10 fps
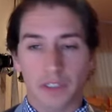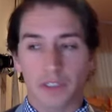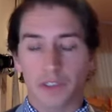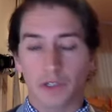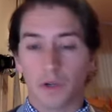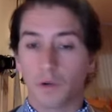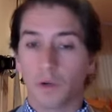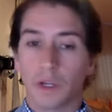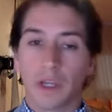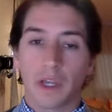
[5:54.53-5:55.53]
And so
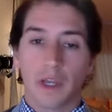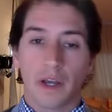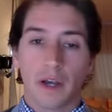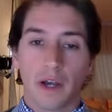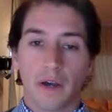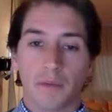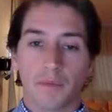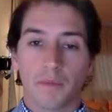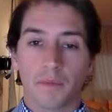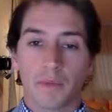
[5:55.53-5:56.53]
um,